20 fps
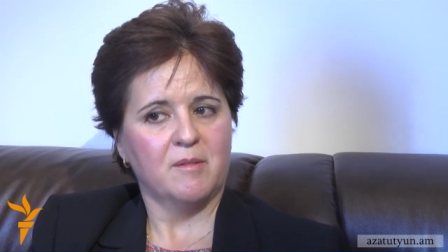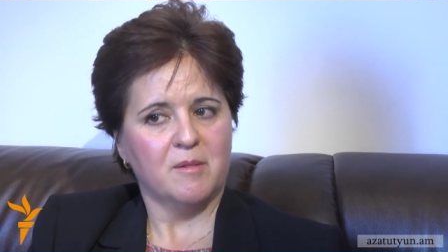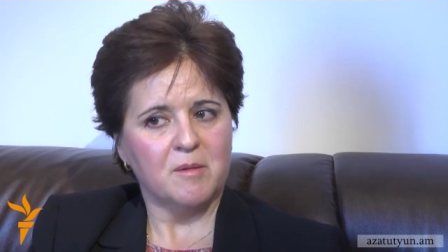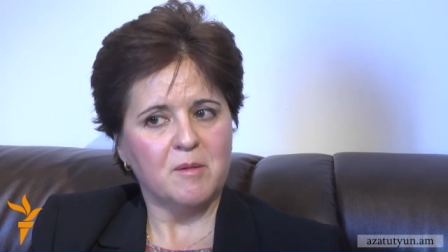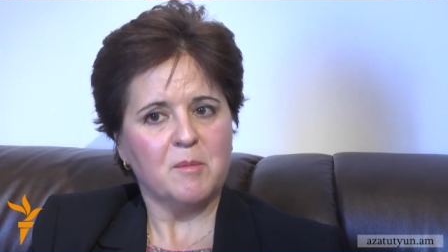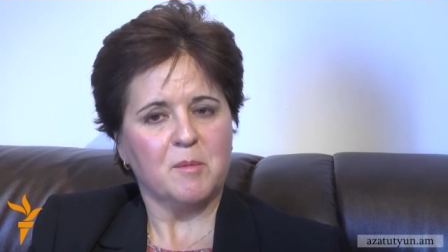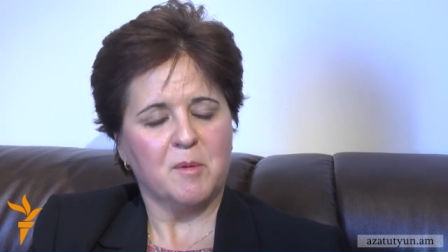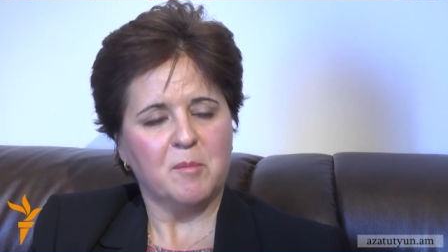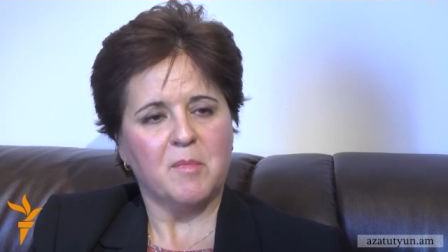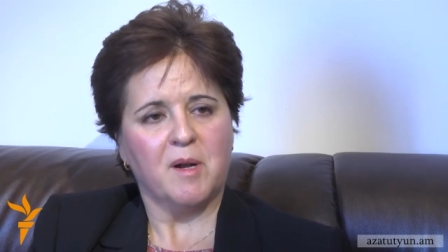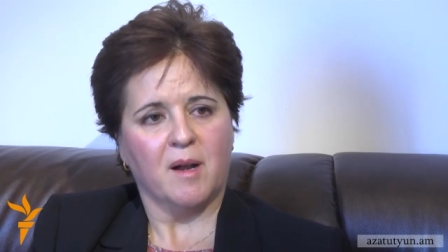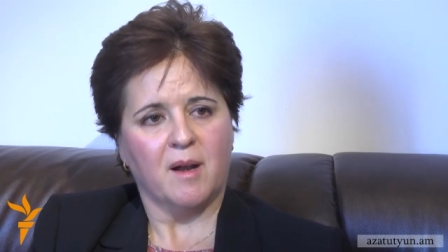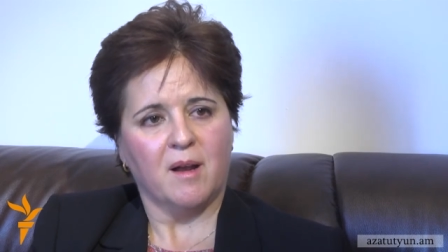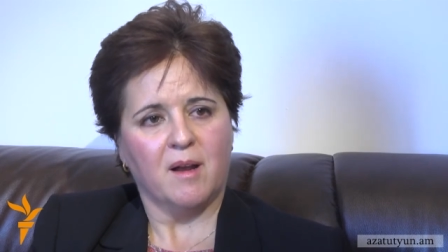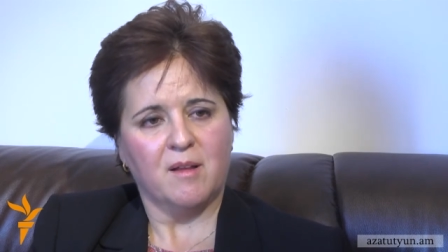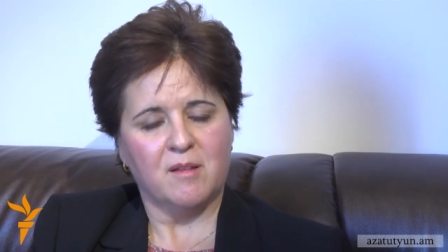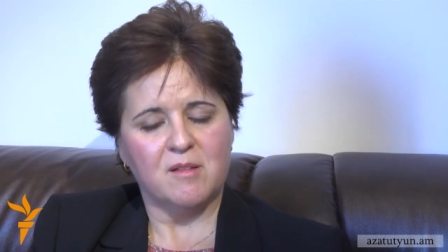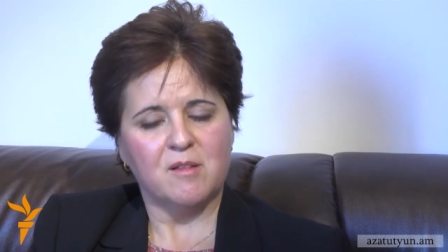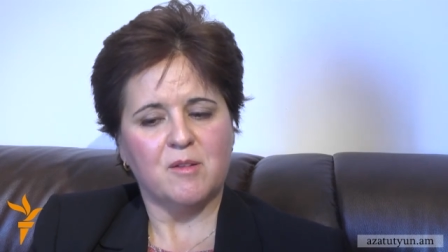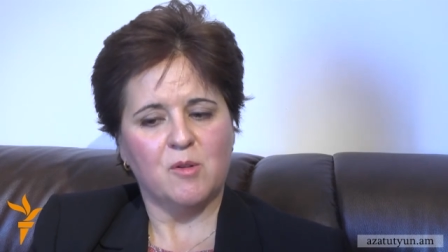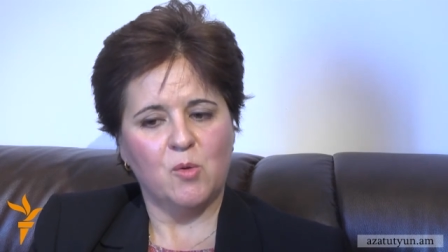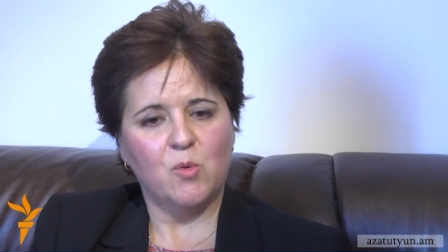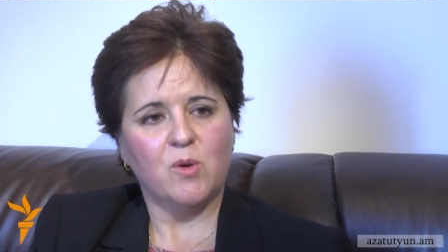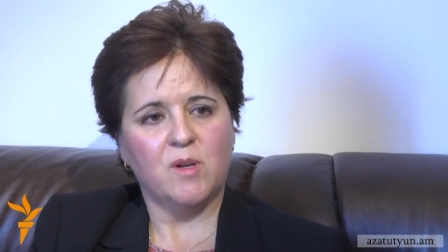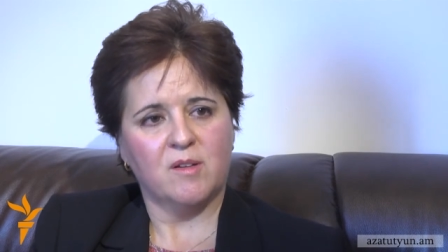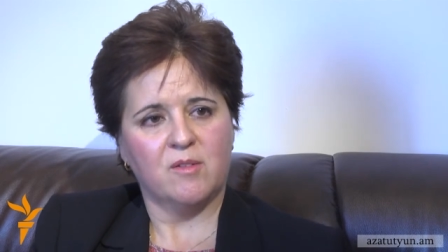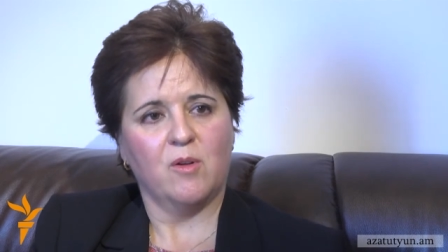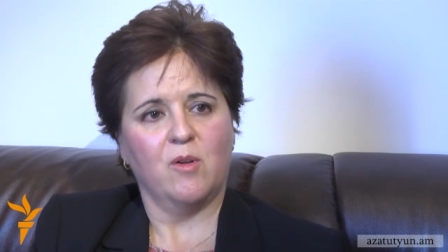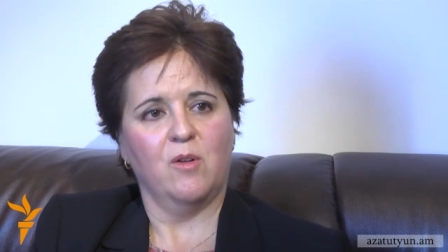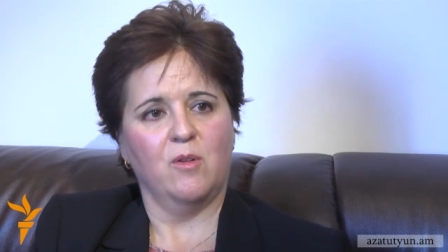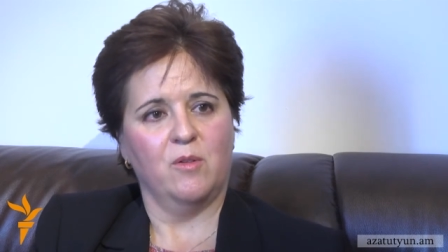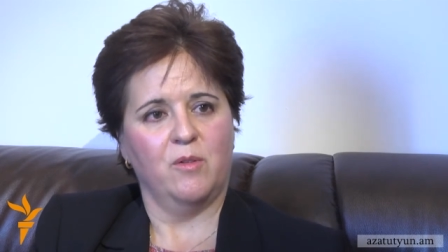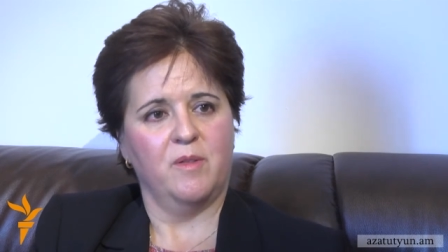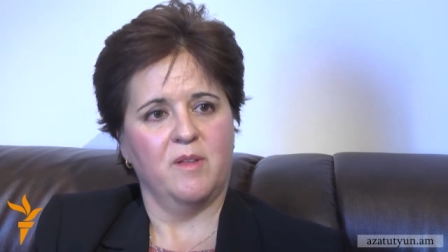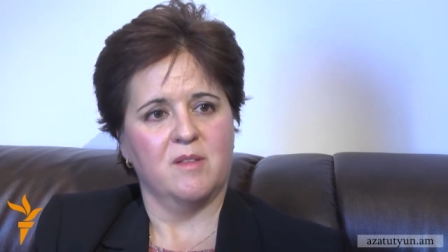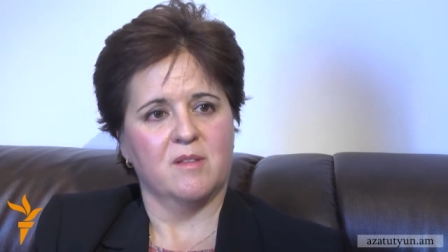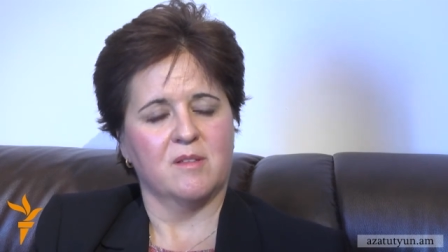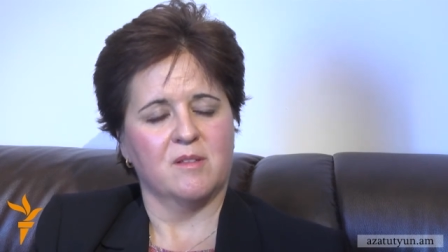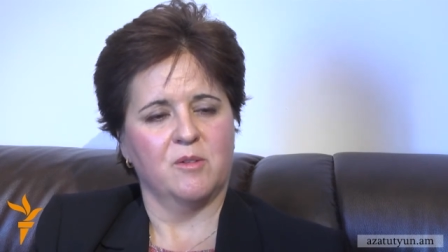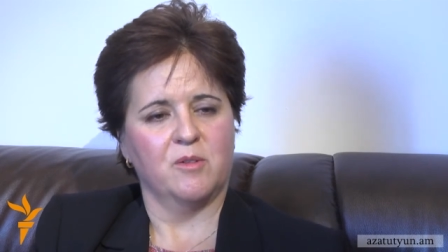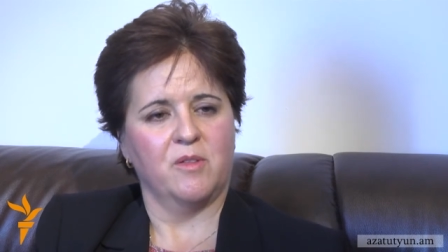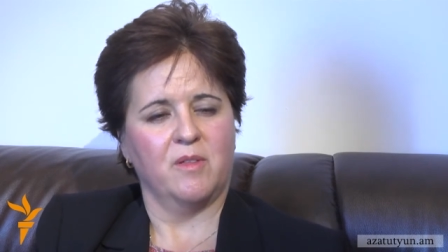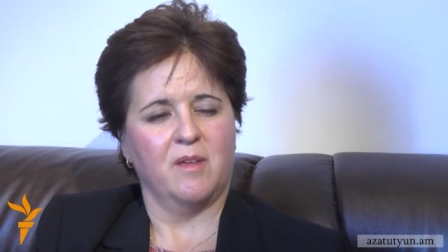I mean, markets look at all of this.